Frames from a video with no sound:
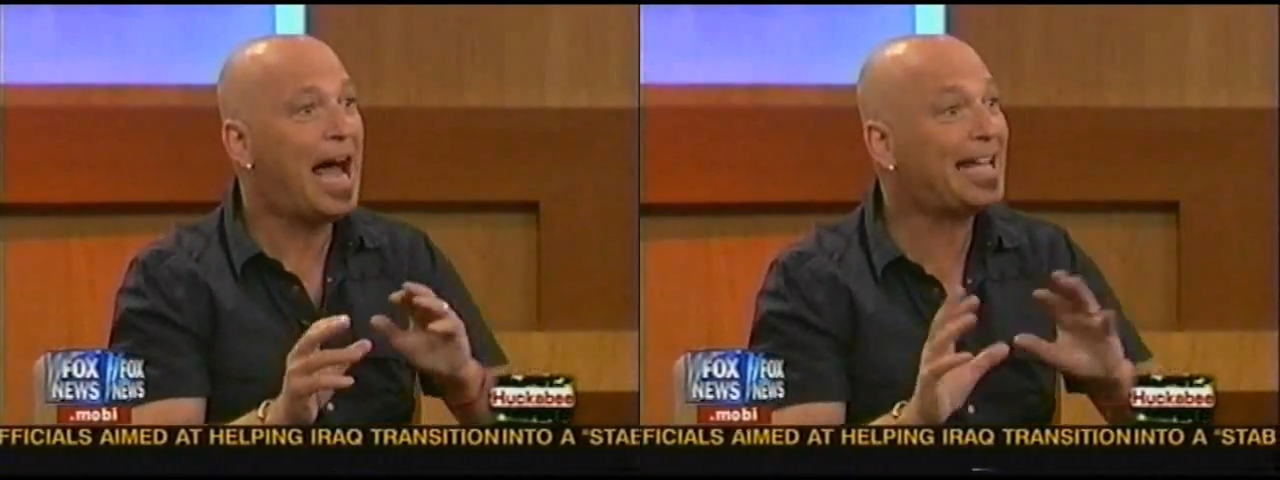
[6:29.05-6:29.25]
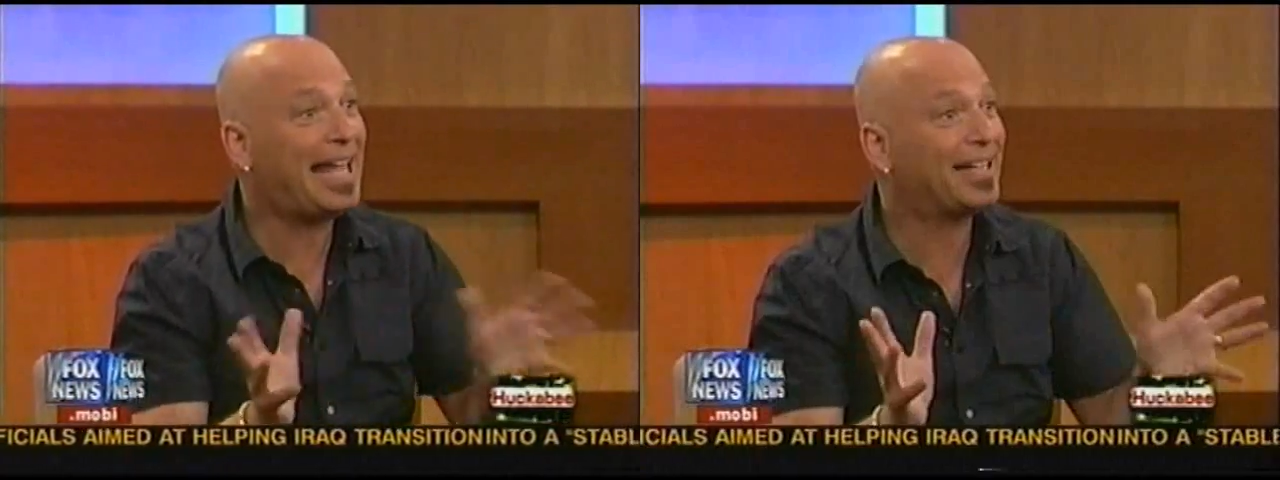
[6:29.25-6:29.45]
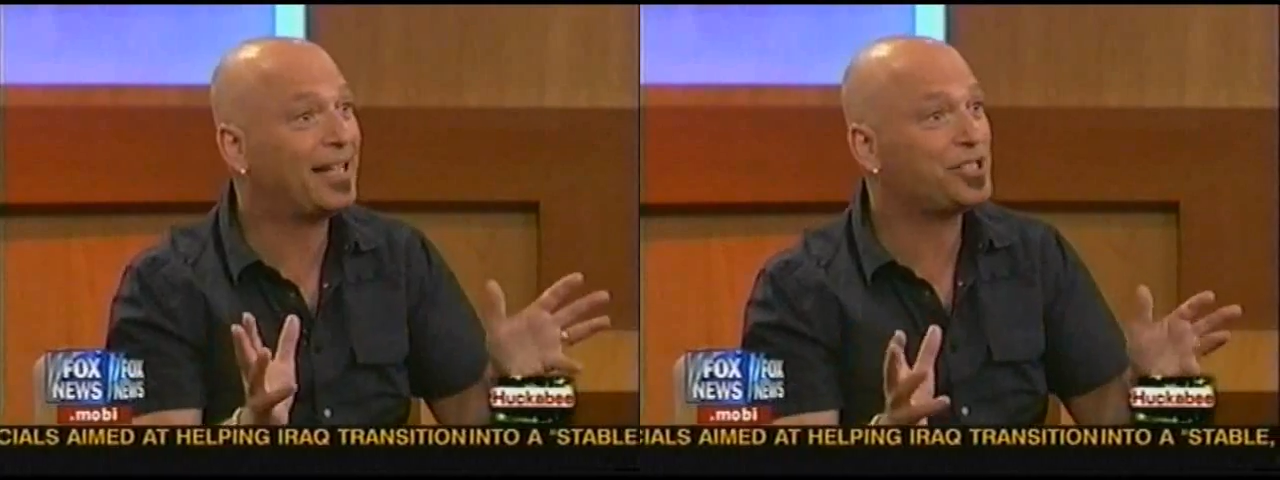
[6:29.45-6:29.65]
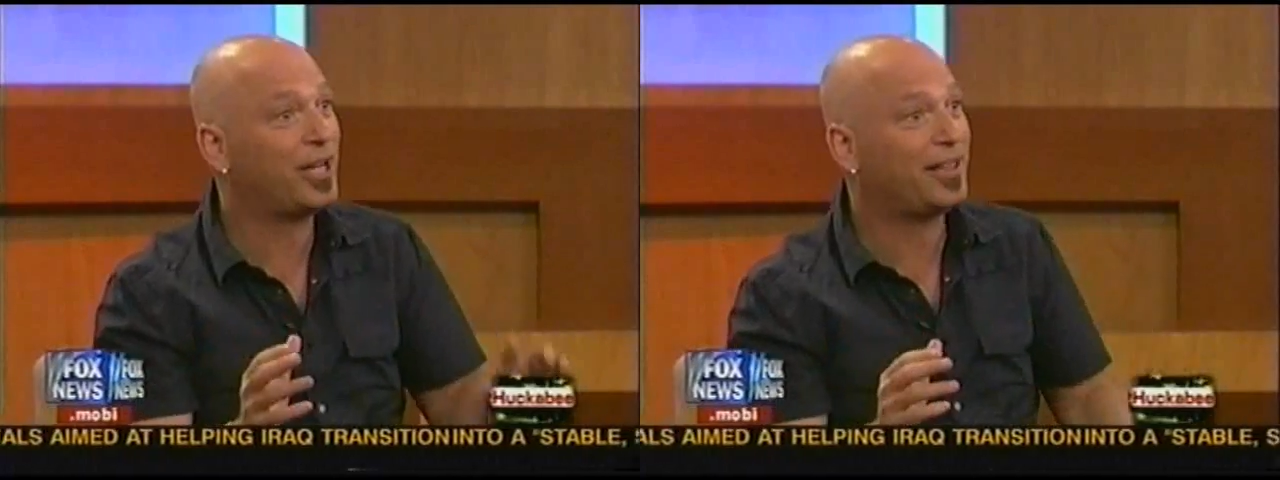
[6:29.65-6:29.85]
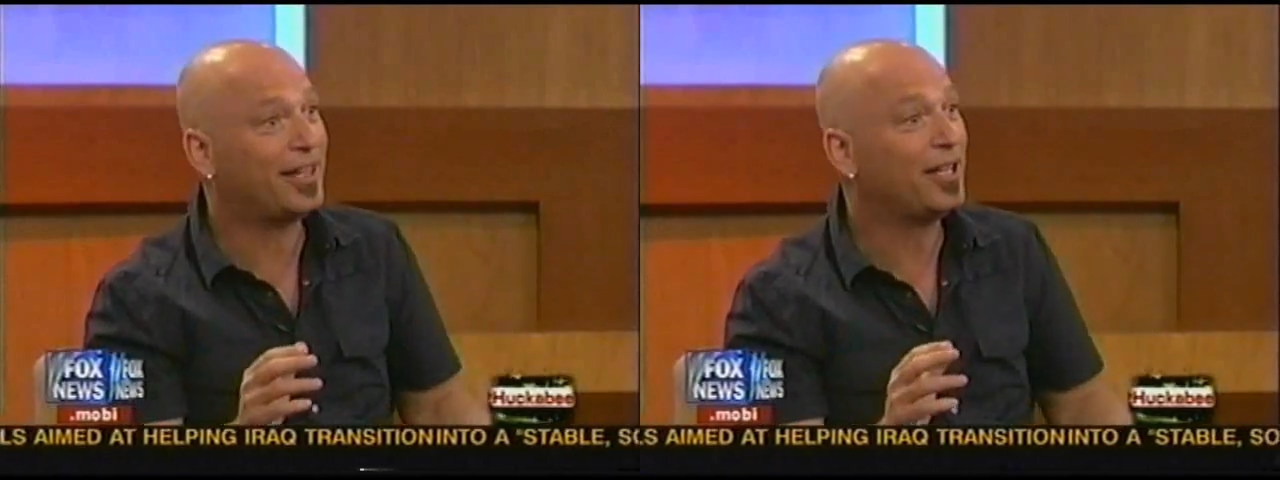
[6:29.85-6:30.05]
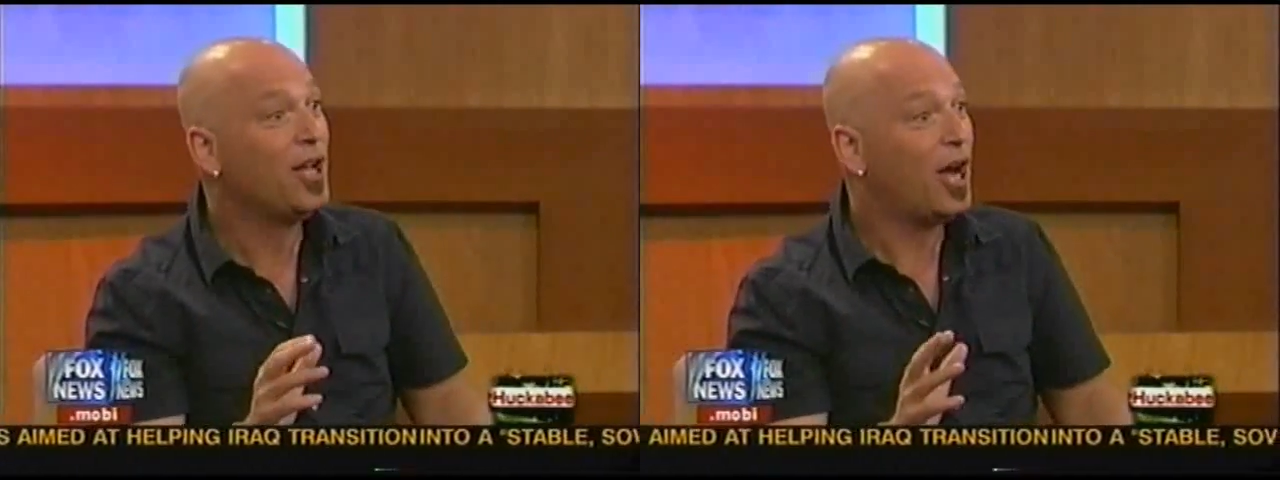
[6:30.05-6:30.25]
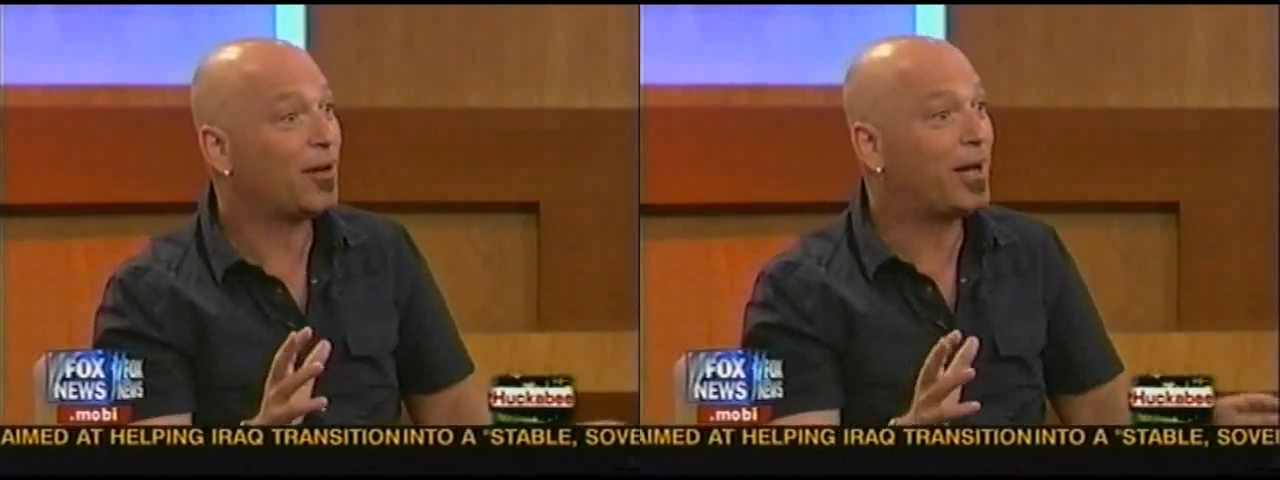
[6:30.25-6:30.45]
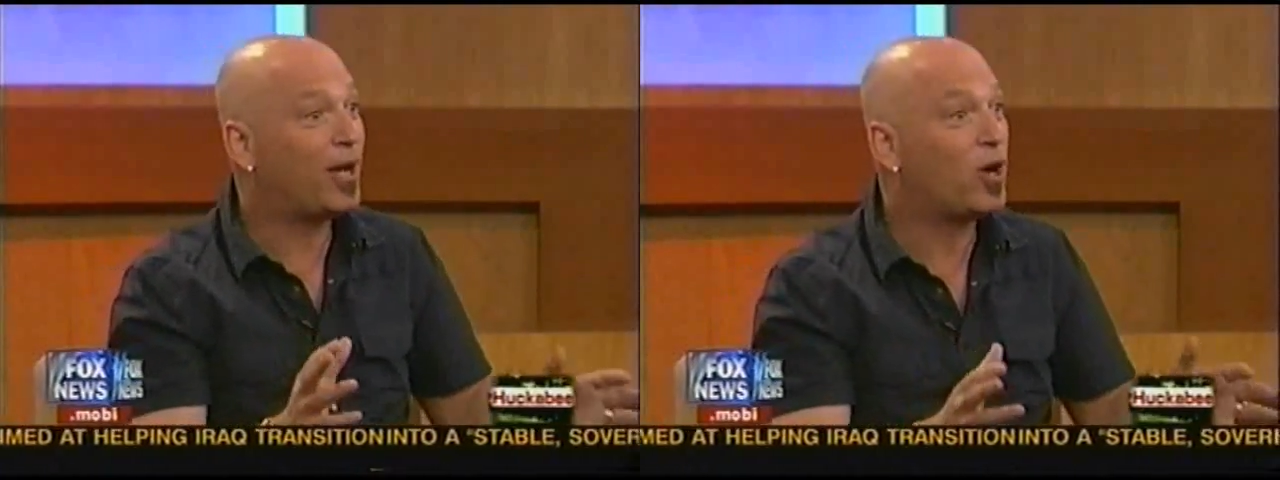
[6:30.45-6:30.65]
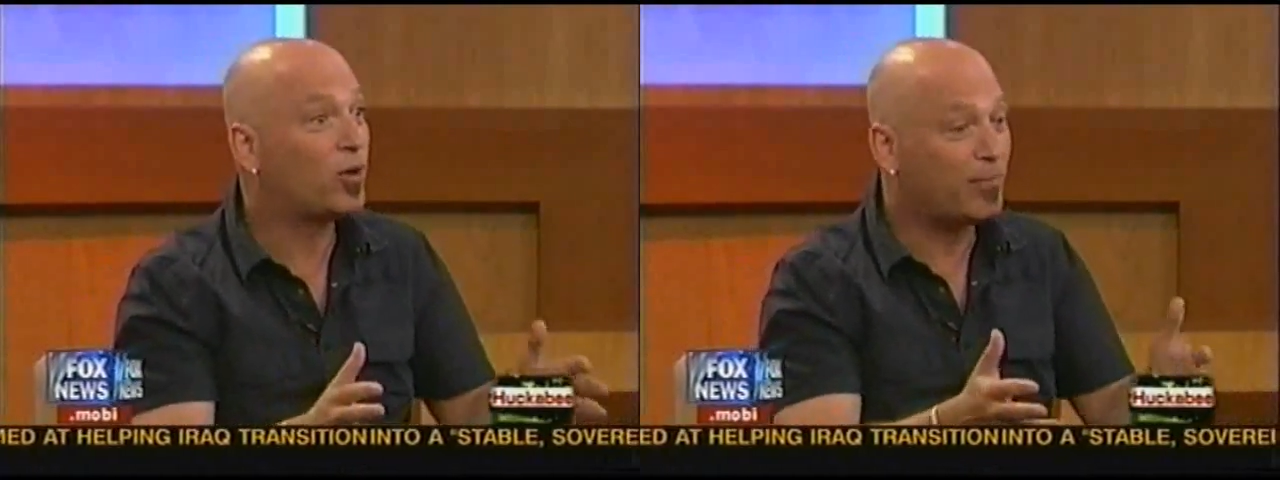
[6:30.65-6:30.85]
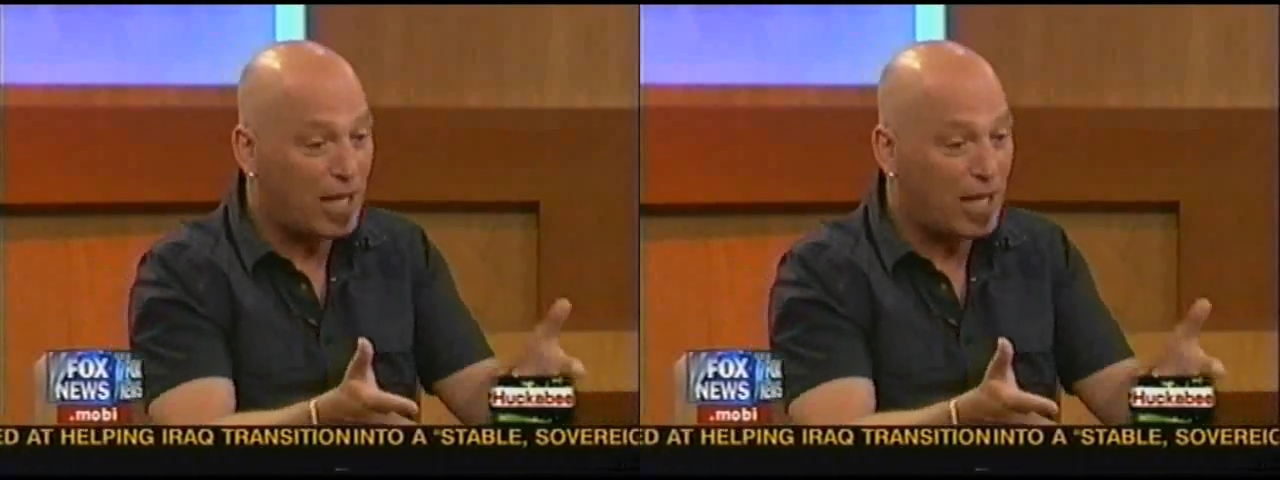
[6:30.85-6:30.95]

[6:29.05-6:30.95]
I can't touch anything on my own.